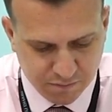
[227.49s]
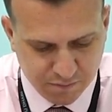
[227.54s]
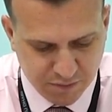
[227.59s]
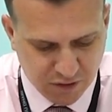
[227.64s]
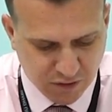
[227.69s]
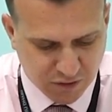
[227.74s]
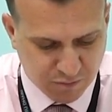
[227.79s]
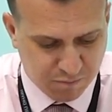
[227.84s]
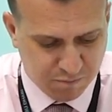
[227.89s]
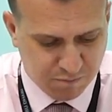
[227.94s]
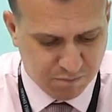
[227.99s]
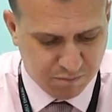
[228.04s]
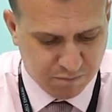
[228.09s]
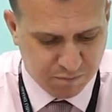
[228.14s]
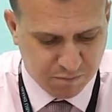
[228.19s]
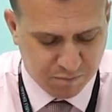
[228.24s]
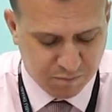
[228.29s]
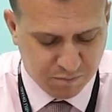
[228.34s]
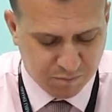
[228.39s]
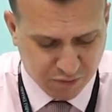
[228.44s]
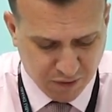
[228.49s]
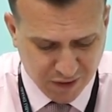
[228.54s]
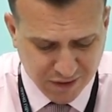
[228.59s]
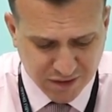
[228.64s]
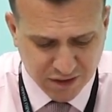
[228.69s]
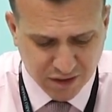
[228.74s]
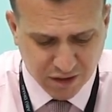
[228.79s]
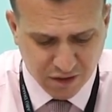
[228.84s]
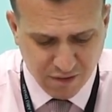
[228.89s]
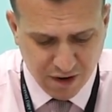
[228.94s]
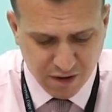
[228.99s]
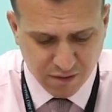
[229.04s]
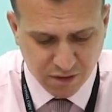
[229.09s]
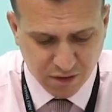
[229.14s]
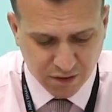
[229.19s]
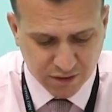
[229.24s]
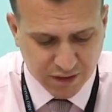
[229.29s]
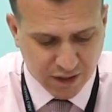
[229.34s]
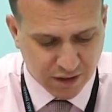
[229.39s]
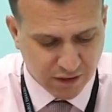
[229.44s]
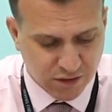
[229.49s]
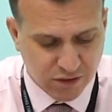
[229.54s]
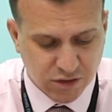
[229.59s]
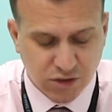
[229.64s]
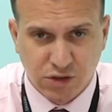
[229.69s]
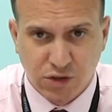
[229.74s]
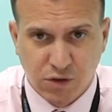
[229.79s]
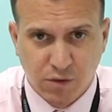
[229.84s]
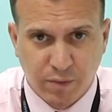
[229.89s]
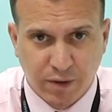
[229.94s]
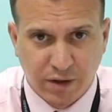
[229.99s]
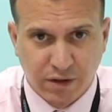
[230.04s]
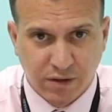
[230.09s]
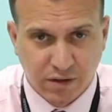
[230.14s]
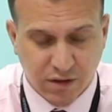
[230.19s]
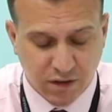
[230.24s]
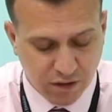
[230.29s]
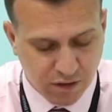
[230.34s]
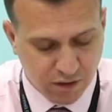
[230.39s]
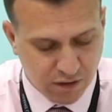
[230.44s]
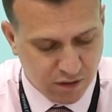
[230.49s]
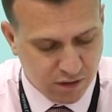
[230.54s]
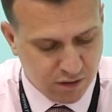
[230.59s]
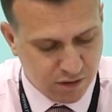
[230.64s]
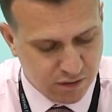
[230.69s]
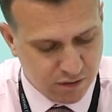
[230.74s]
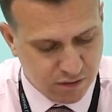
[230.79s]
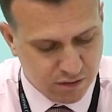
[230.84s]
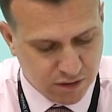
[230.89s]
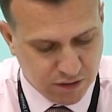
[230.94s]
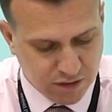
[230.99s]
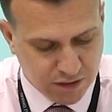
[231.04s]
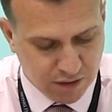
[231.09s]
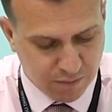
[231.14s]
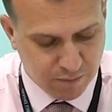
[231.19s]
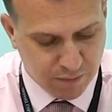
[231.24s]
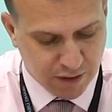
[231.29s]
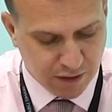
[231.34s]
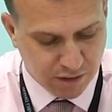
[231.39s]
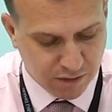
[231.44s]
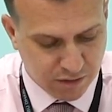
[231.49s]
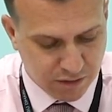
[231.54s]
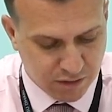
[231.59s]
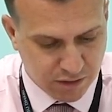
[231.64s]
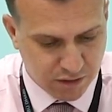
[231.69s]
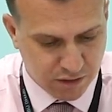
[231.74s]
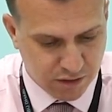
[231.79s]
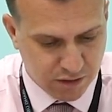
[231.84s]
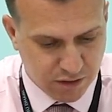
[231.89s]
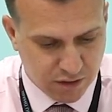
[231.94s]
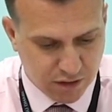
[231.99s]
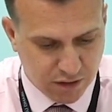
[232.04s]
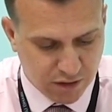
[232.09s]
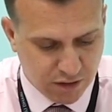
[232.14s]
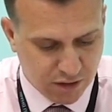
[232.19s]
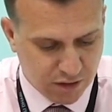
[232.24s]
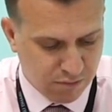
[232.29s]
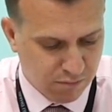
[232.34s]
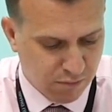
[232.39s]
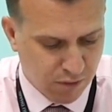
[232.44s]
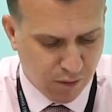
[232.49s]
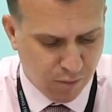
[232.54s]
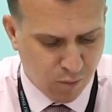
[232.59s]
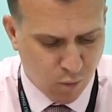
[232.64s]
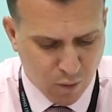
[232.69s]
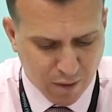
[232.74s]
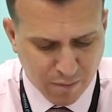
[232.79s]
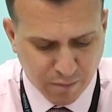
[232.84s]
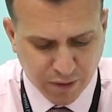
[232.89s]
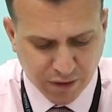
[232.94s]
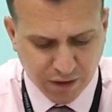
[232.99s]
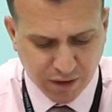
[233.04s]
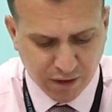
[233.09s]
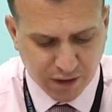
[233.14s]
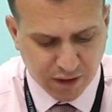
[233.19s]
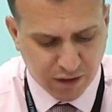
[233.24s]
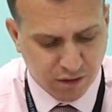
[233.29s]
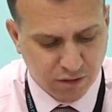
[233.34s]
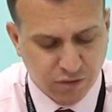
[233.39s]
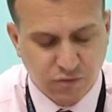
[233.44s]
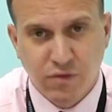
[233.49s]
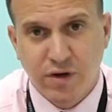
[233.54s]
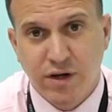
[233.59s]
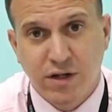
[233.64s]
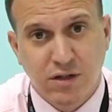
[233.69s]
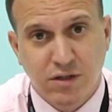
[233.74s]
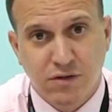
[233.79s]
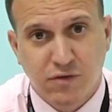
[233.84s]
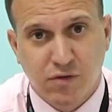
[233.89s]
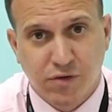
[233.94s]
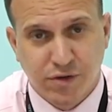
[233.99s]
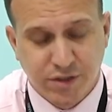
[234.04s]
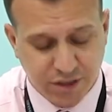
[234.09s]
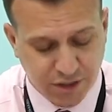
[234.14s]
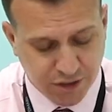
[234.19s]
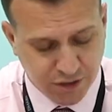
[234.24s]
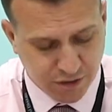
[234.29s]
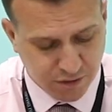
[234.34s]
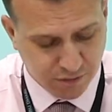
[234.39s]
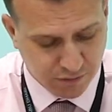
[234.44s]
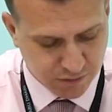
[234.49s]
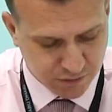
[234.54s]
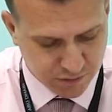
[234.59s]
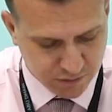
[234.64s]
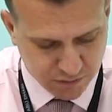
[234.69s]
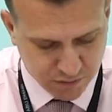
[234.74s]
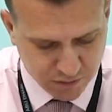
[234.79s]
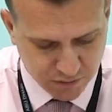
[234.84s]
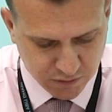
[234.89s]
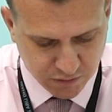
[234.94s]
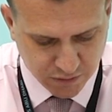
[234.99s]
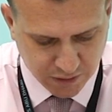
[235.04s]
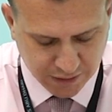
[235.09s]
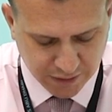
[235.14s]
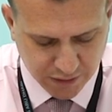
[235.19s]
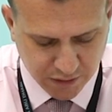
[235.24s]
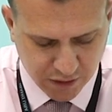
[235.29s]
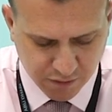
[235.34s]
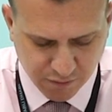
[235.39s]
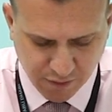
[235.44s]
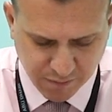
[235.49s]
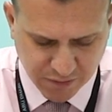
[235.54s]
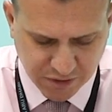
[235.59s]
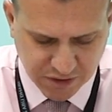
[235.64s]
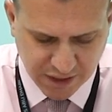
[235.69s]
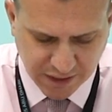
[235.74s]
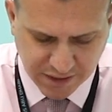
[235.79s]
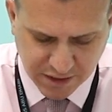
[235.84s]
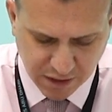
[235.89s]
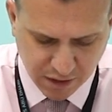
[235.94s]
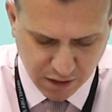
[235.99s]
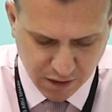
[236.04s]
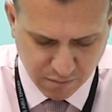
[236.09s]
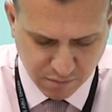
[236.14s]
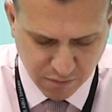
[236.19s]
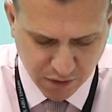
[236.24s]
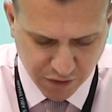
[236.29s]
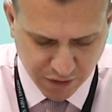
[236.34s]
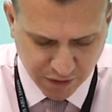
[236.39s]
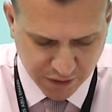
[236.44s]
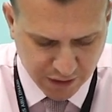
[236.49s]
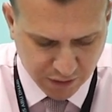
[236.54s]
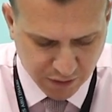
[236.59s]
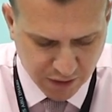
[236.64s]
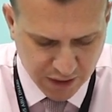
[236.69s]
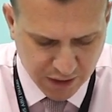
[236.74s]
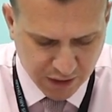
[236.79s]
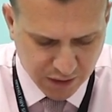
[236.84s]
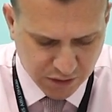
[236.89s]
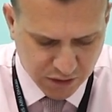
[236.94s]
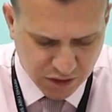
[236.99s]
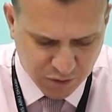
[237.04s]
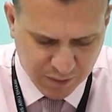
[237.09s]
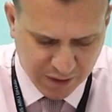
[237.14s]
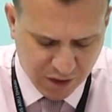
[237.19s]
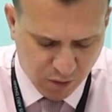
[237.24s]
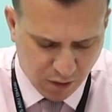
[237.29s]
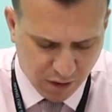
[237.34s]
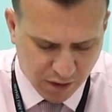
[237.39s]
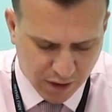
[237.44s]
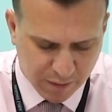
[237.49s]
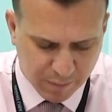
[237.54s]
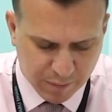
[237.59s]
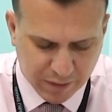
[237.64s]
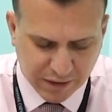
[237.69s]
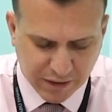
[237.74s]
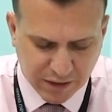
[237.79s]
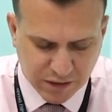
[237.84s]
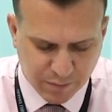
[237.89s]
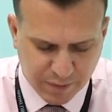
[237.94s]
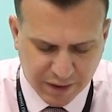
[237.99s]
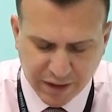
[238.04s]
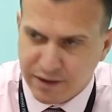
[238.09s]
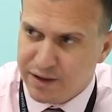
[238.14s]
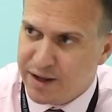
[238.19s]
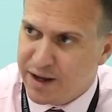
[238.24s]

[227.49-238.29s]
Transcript: Because prancing around like that is stupid, said Ben. Mum whimpered a little and reached for a tissue. You're upsetting your mother. Now, just be quiet, please, Ben.